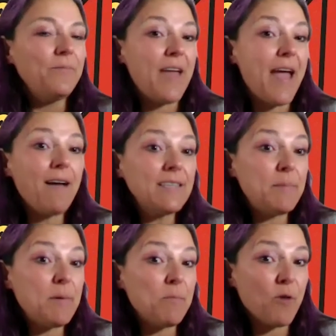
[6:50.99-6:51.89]
The house had
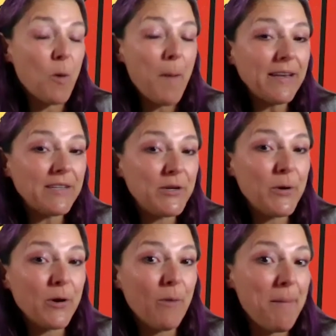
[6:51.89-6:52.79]
been probated to
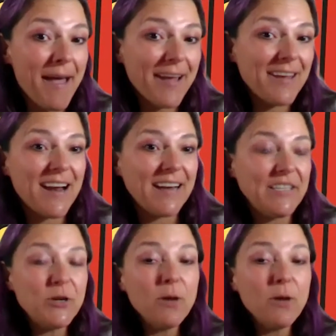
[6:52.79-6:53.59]
her way back in 92.